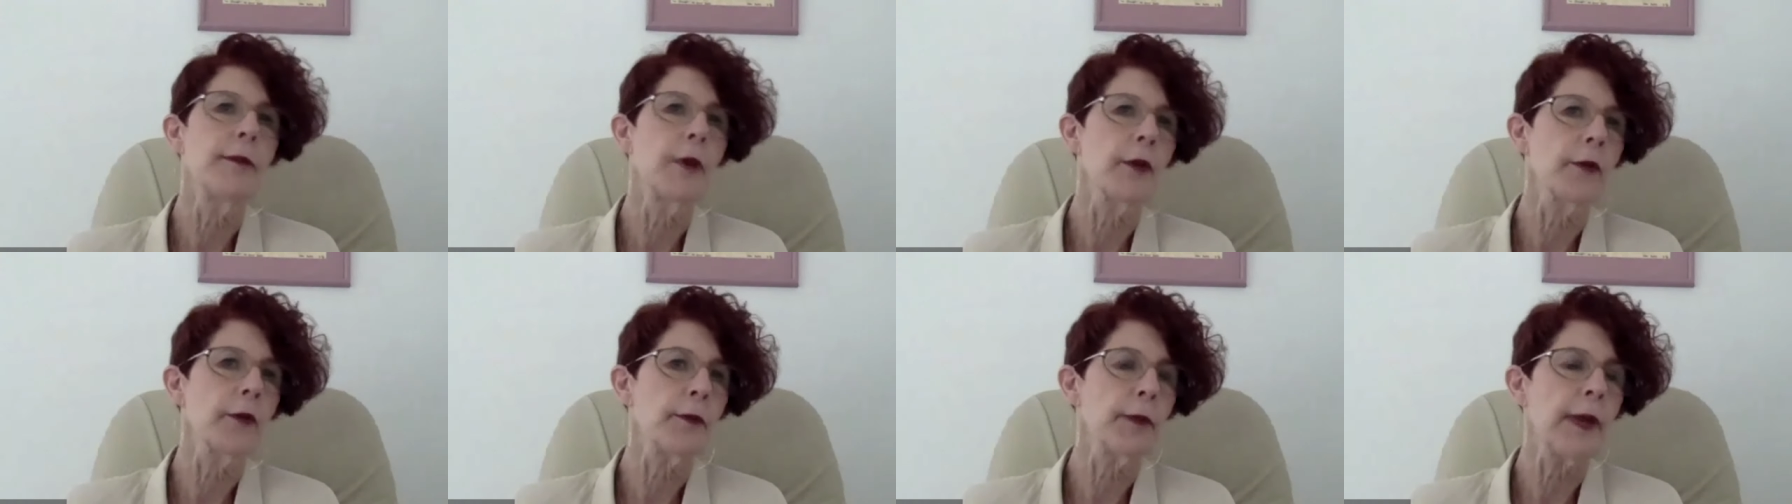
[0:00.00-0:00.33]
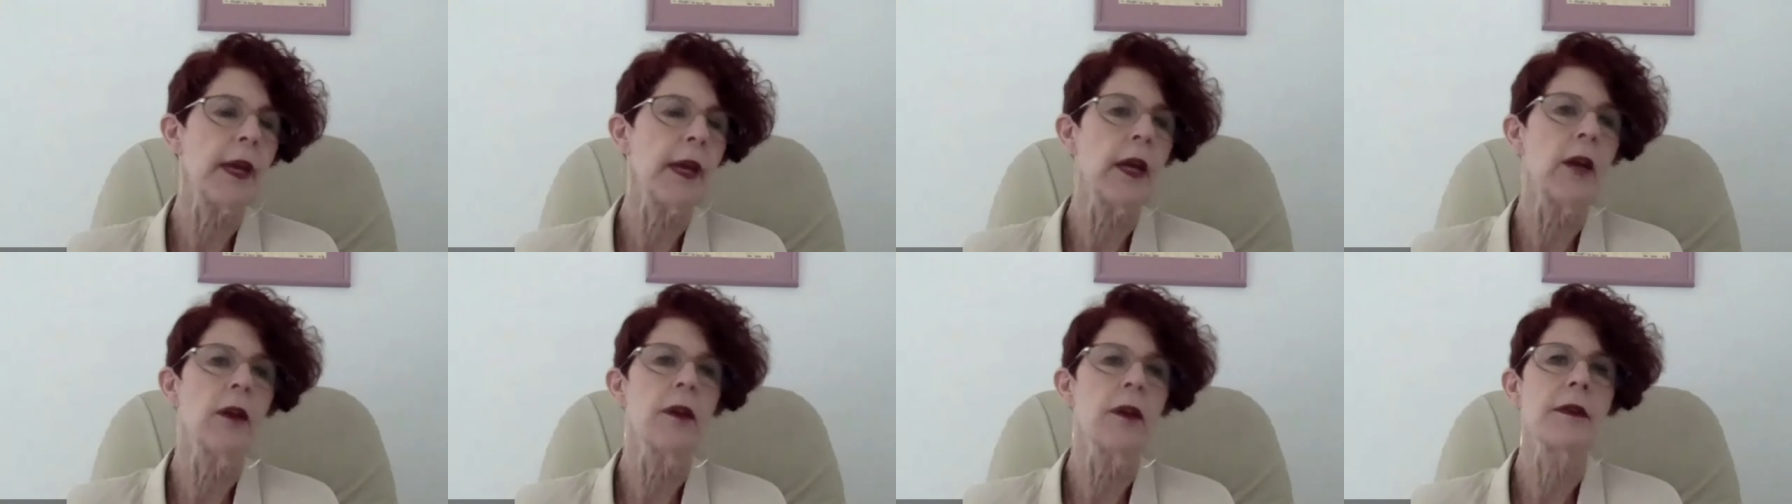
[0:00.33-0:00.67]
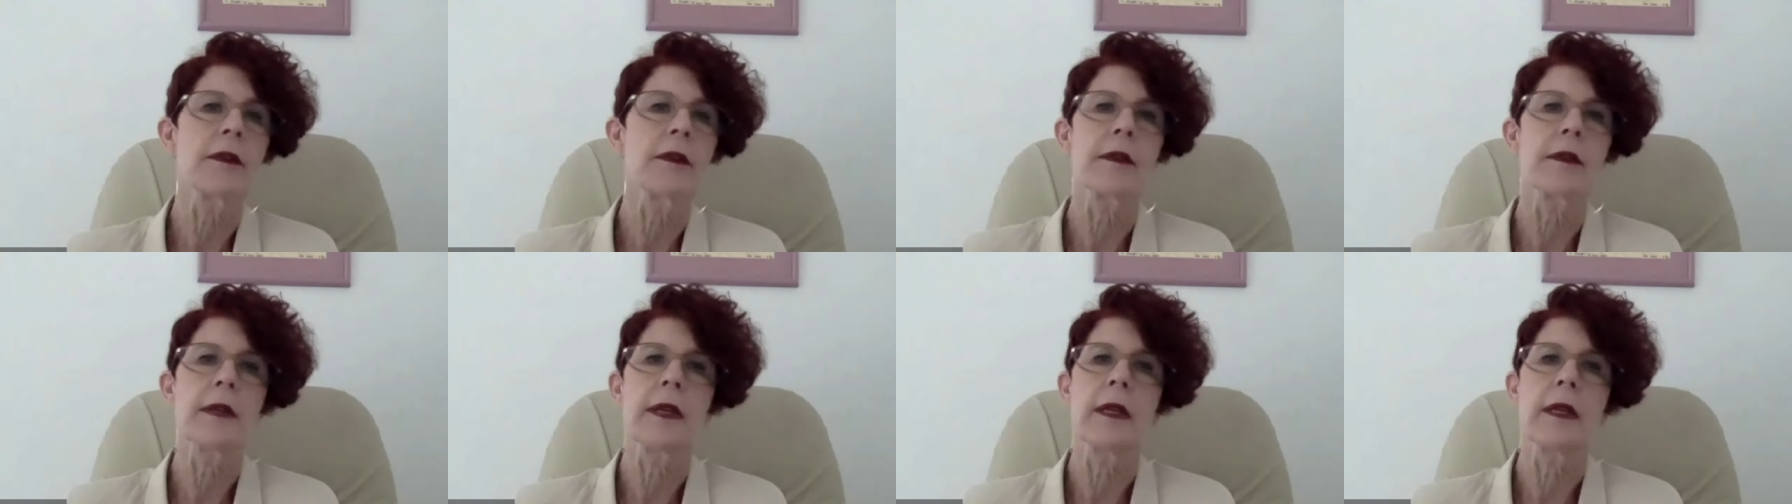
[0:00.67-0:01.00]
both
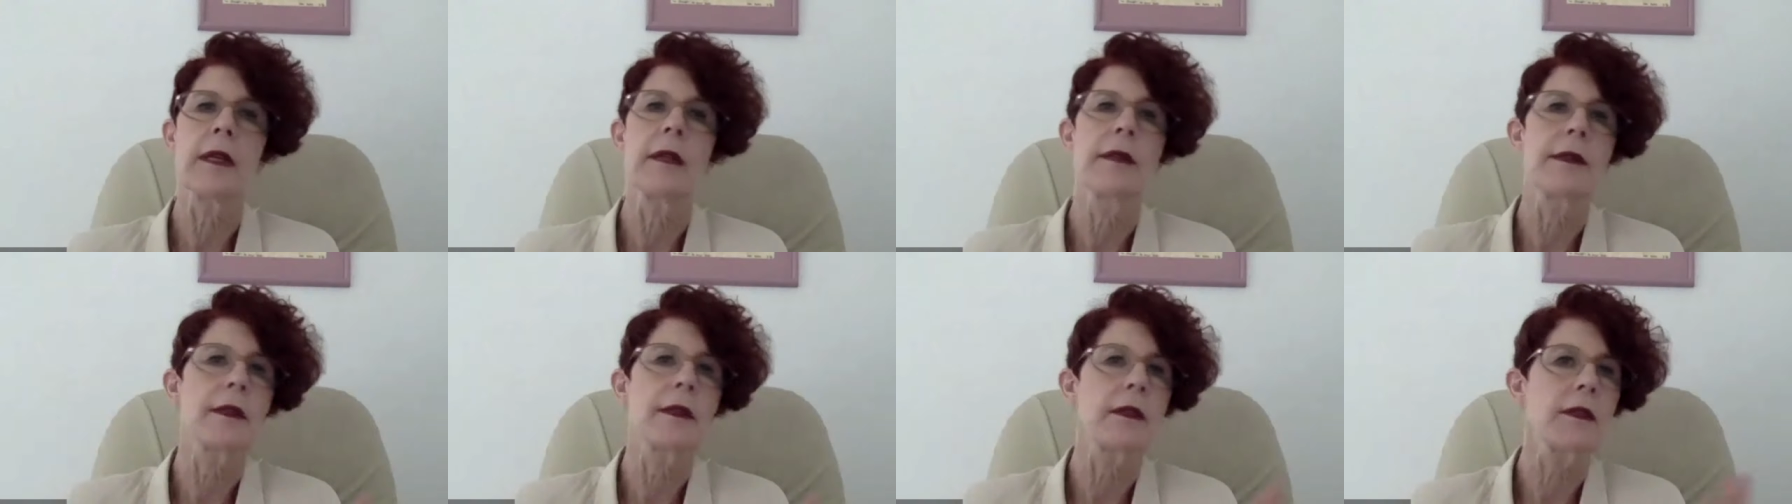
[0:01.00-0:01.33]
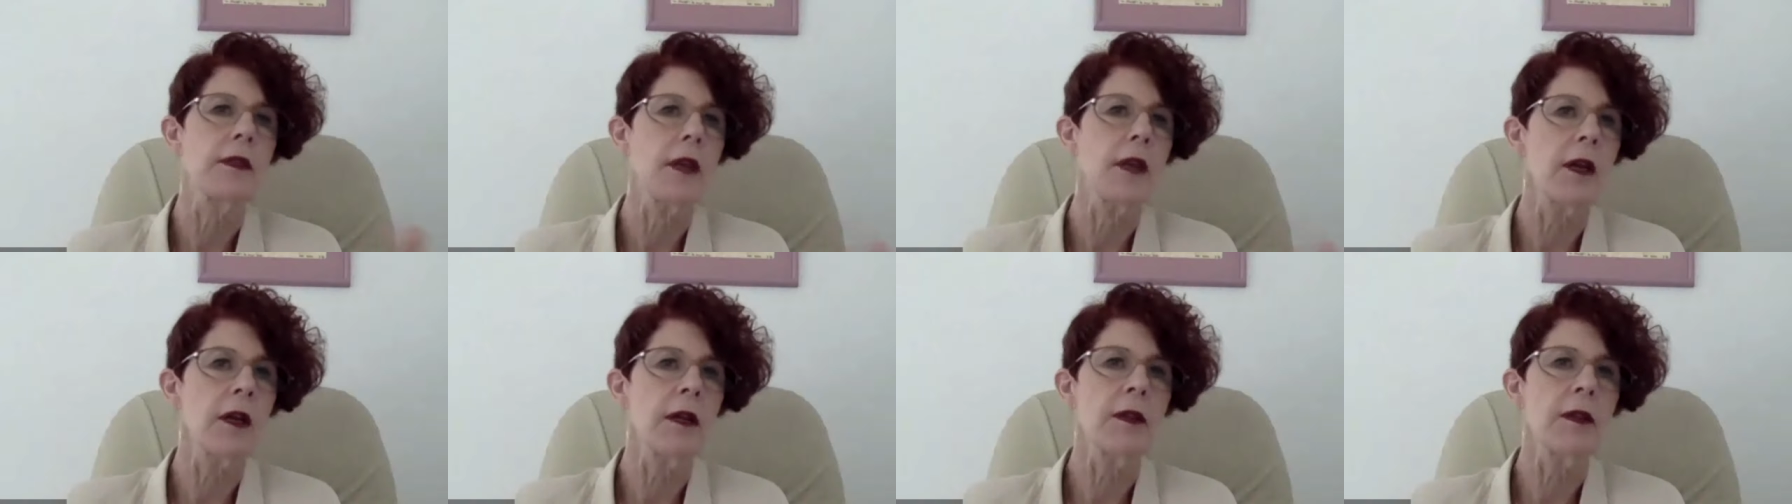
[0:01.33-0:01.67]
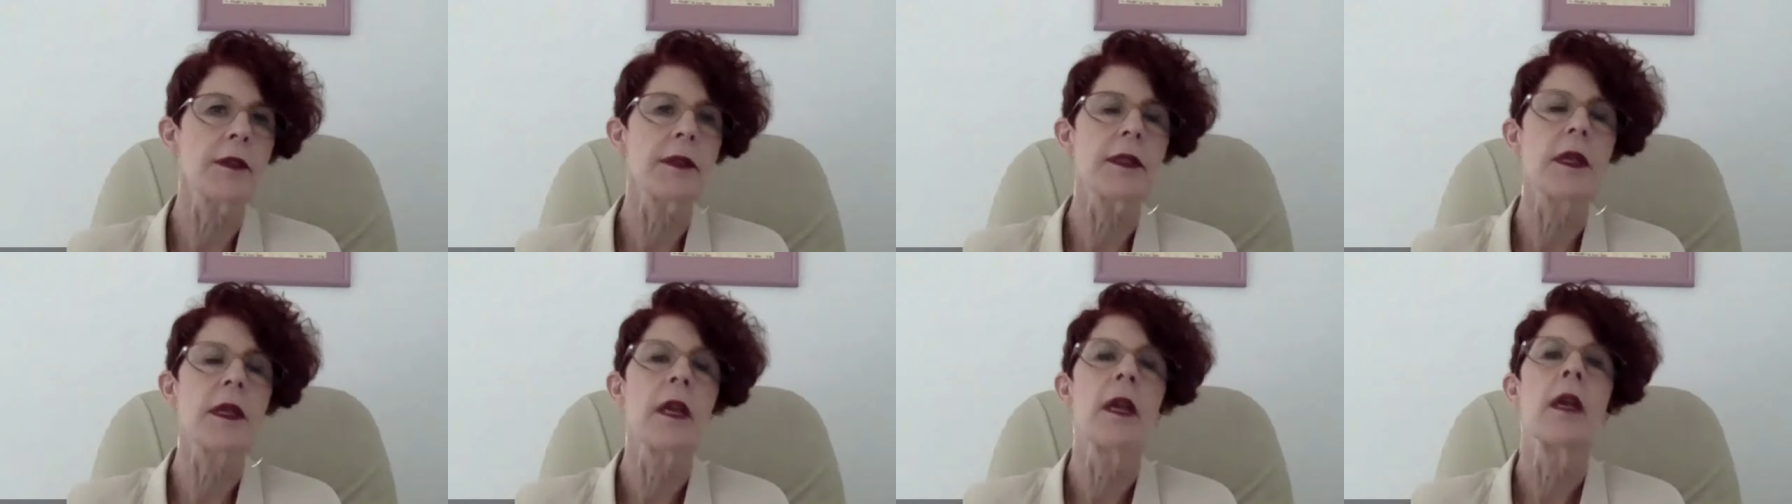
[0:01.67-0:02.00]
parents, kids,
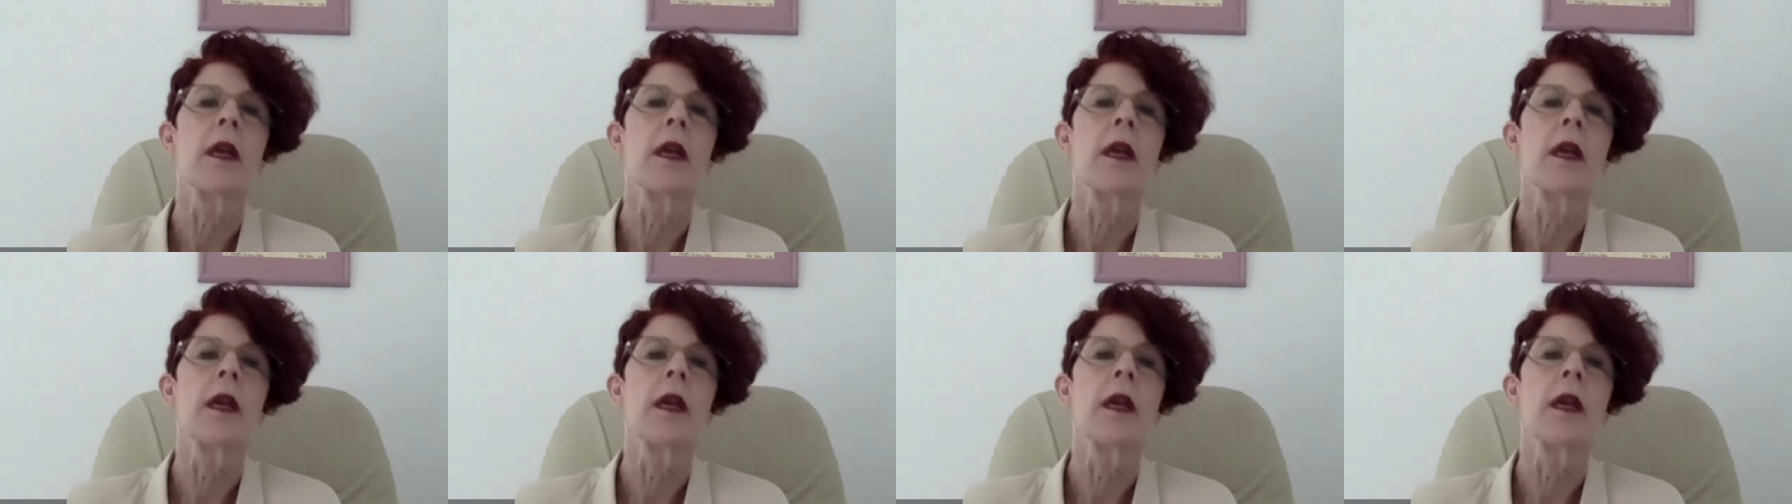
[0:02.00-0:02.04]
adults,